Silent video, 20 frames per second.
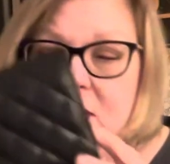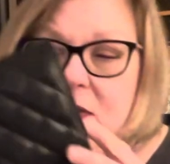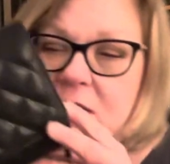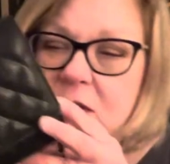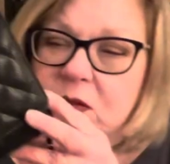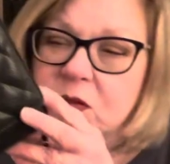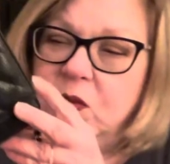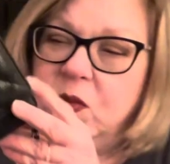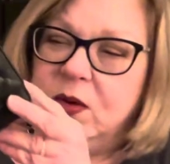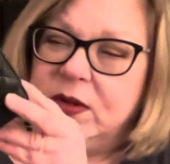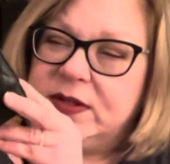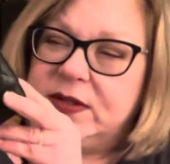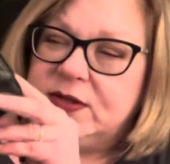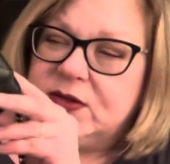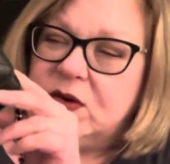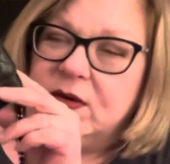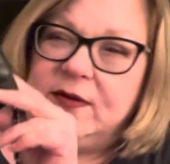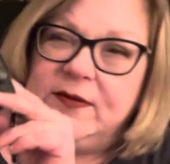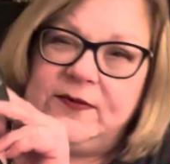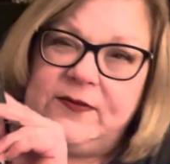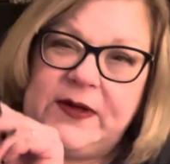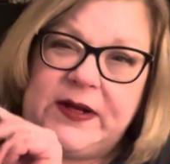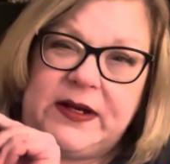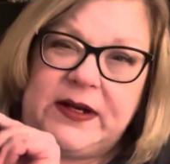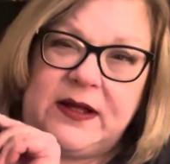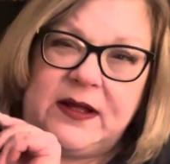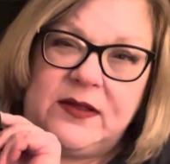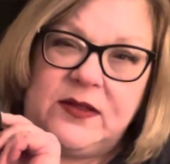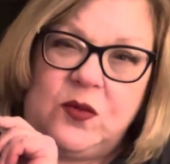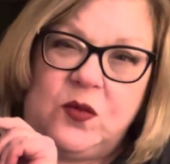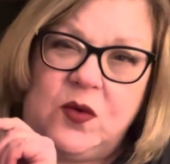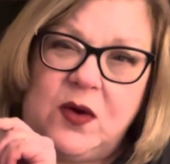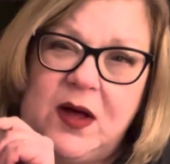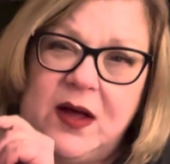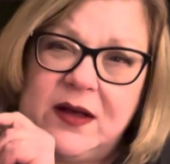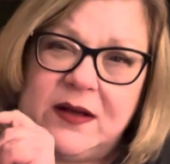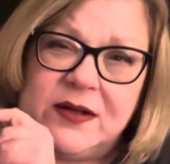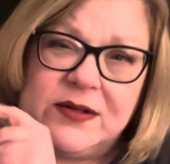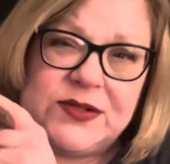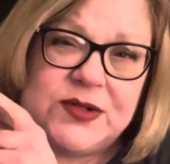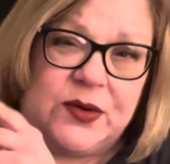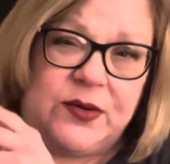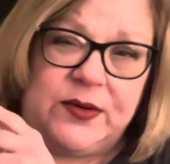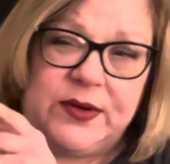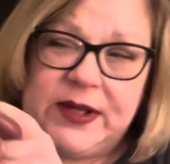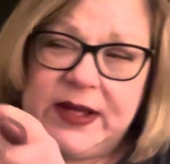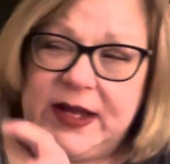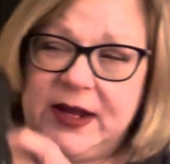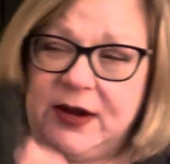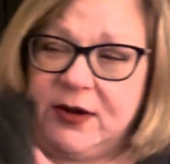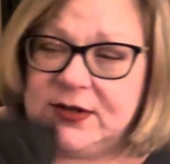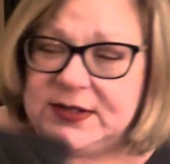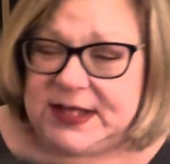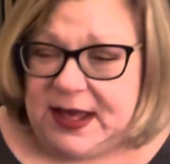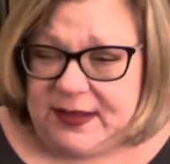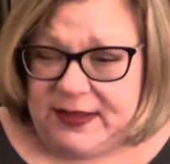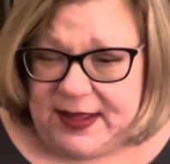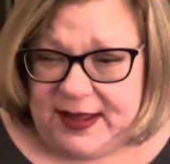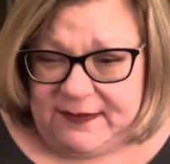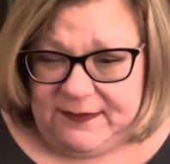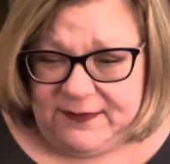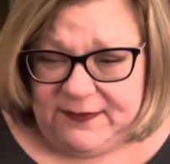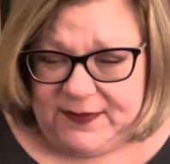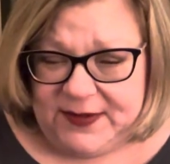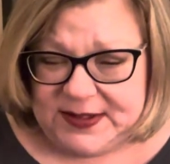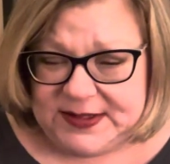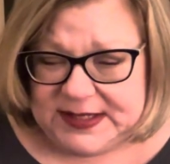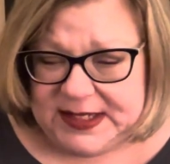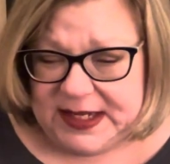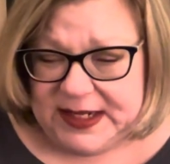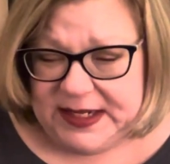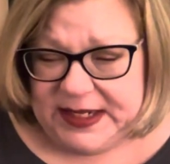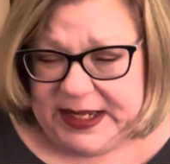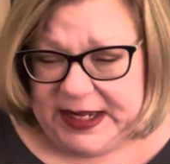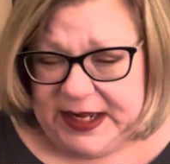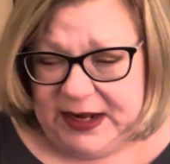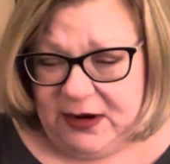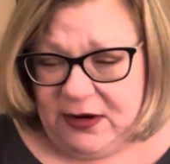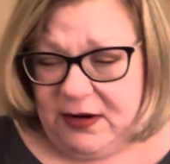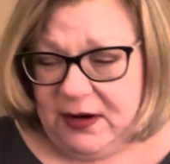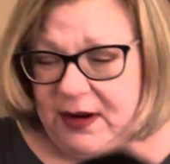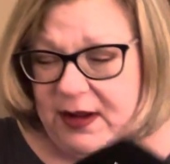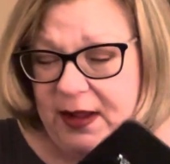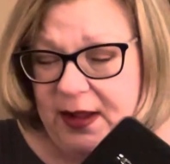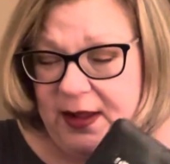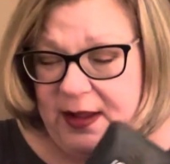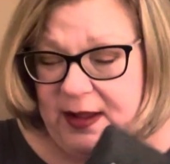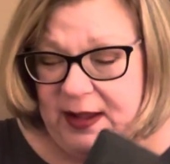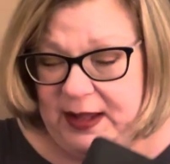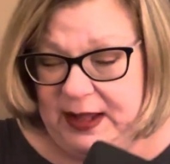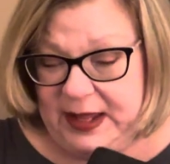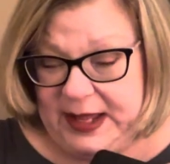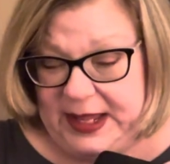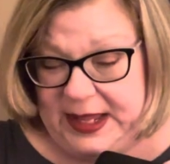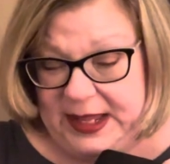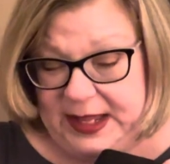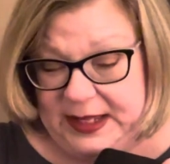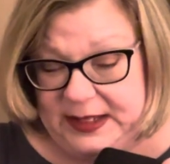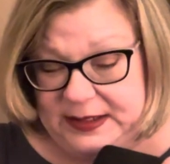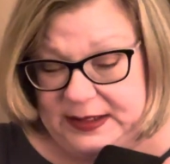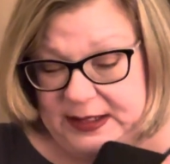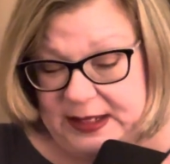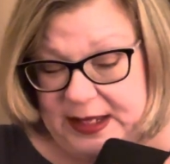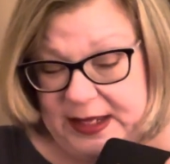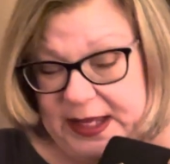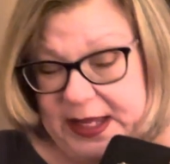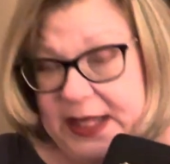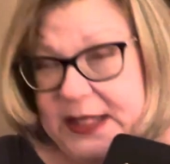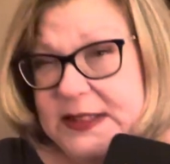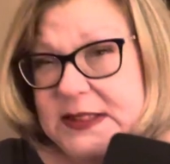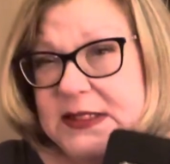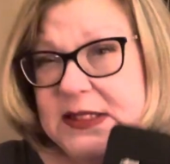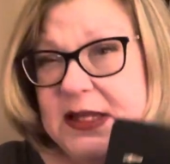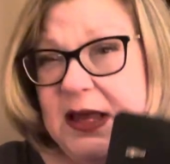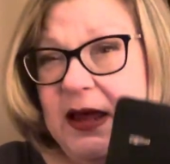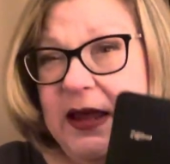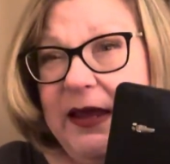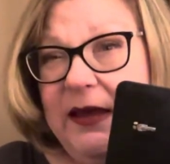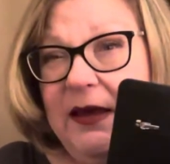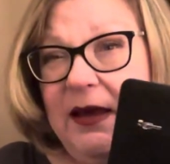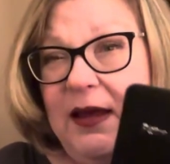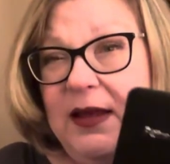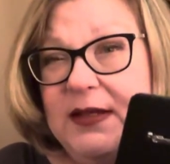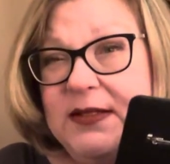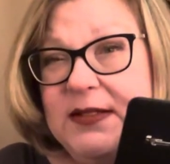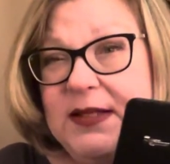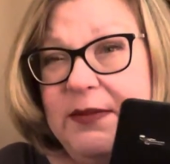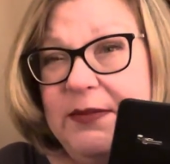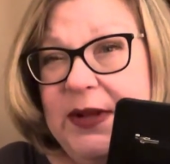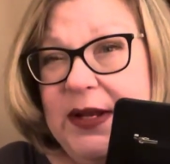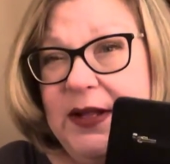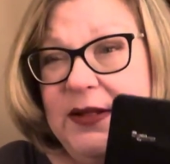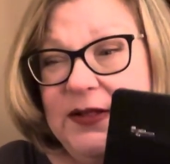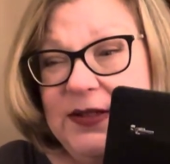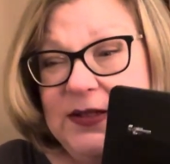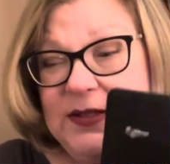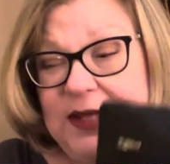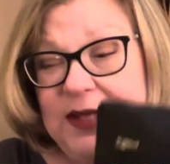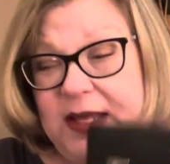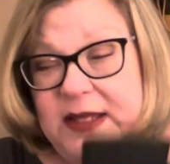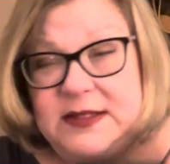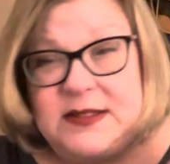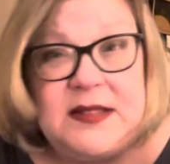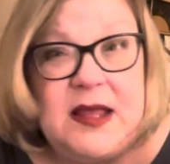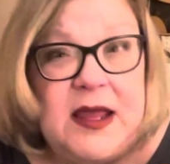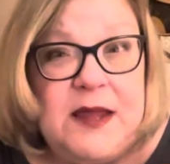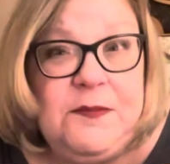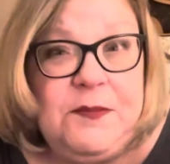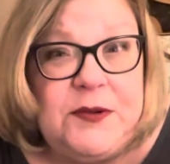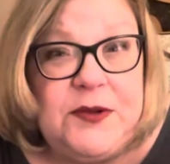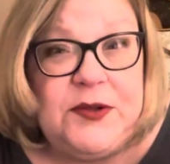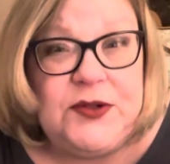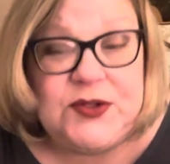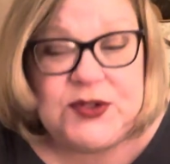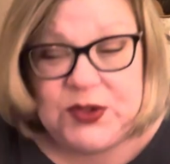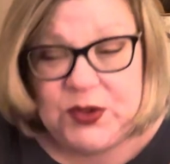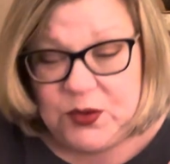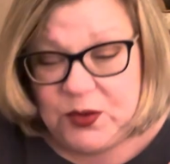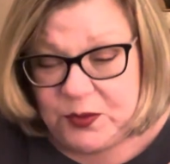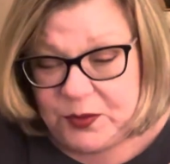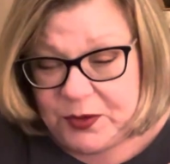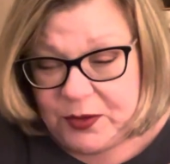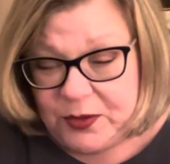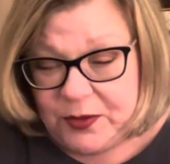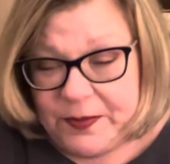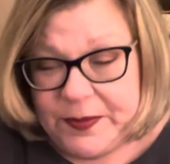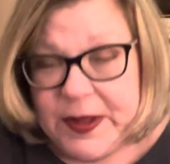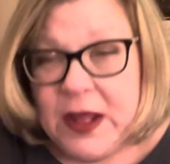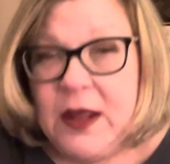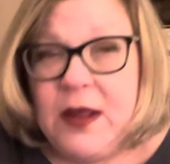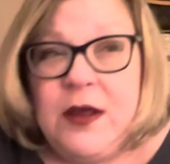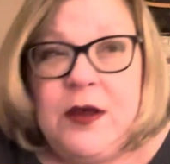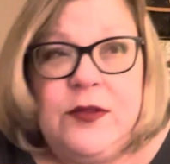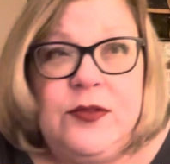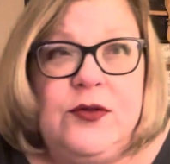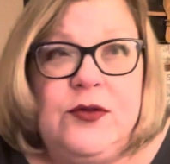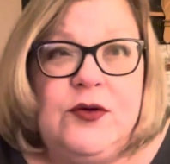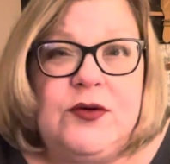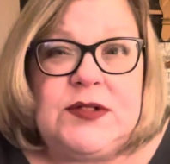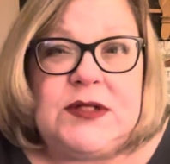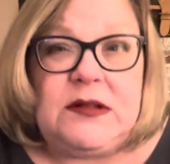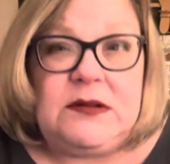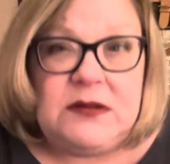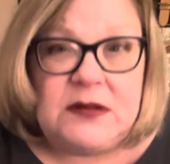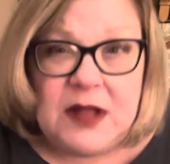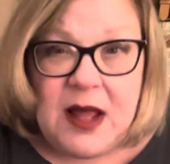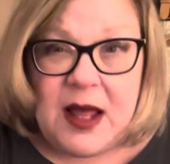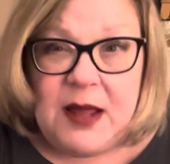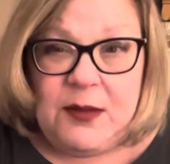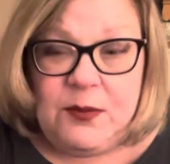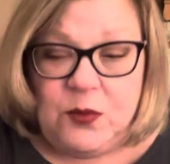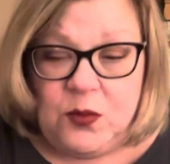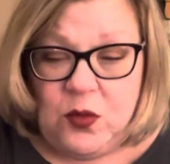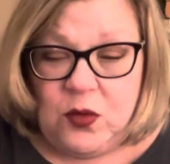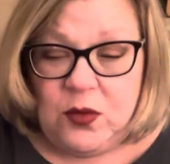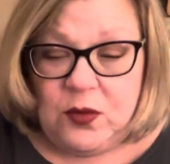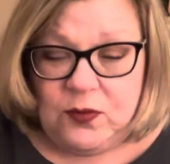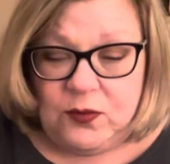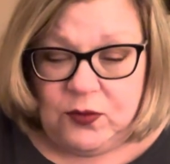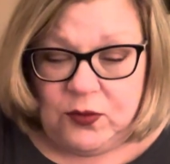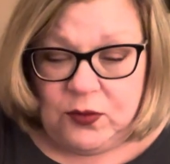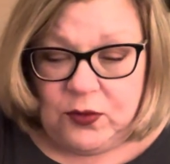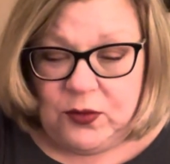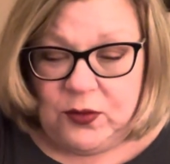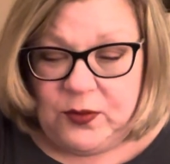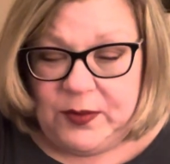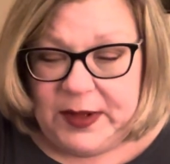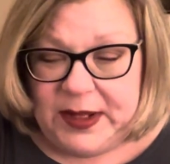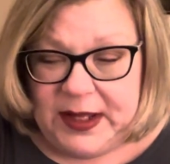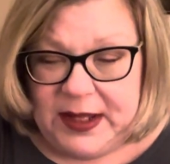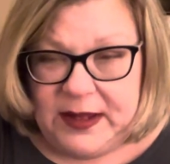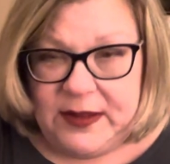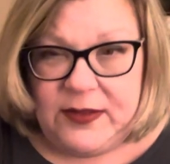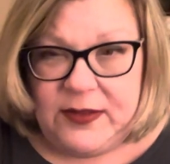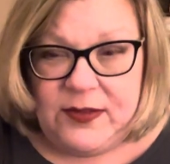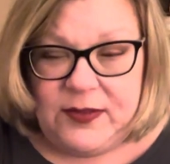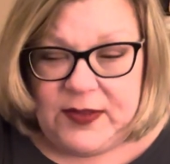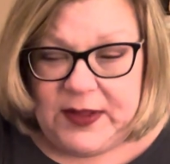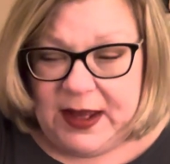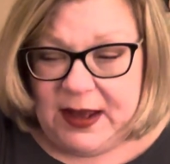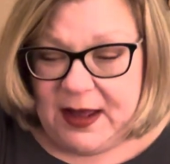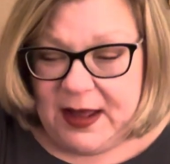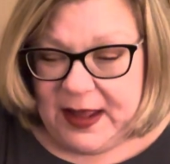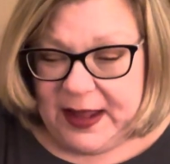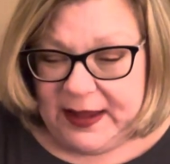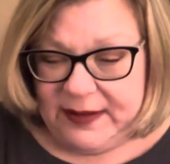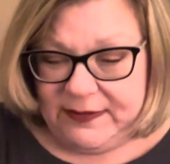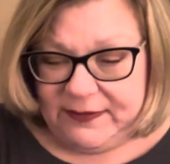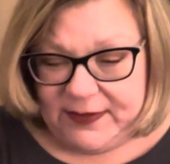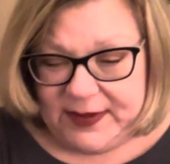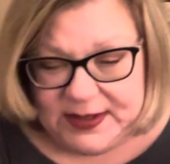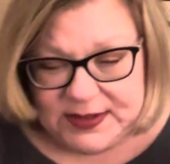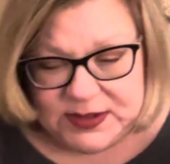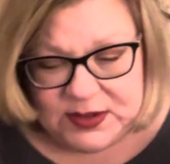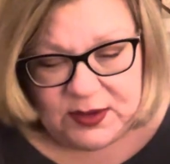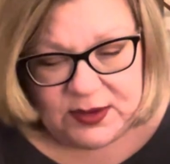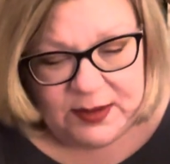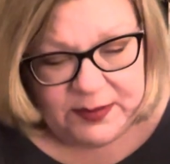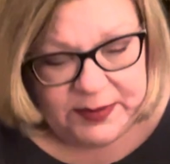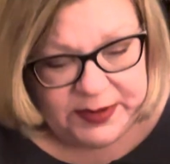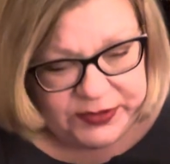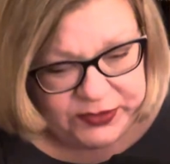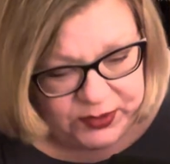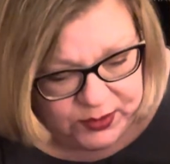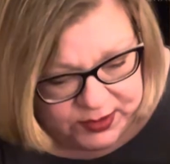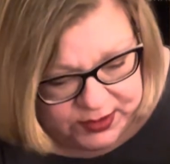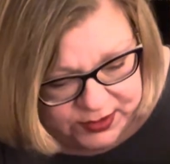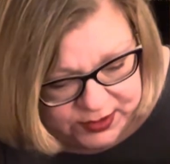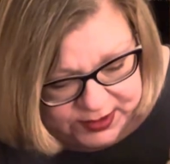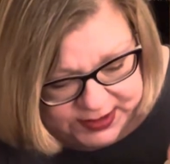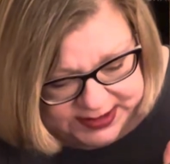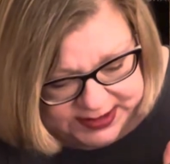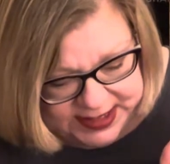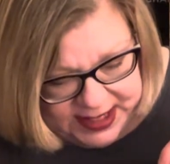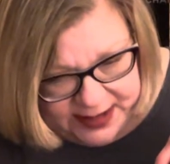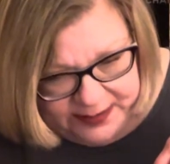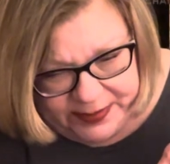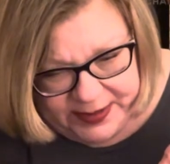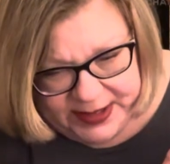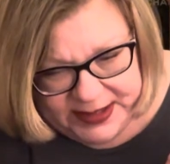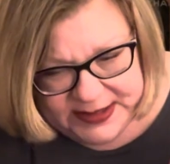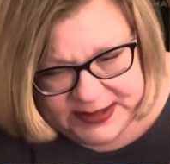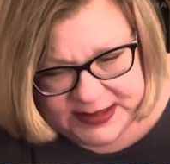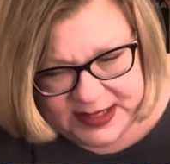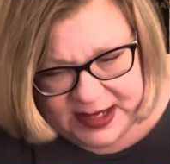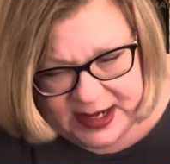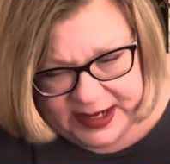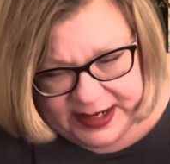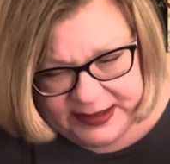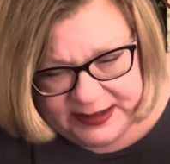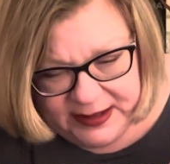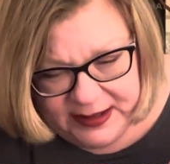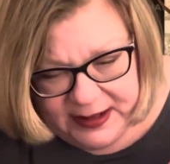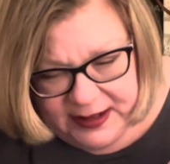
what's going to fit in the WOC. So here's how that fits in here. And it's tight, guys. I mean, it's tight, but it's doable. There's a lot more room in the Ivy. So let me do a little side by side,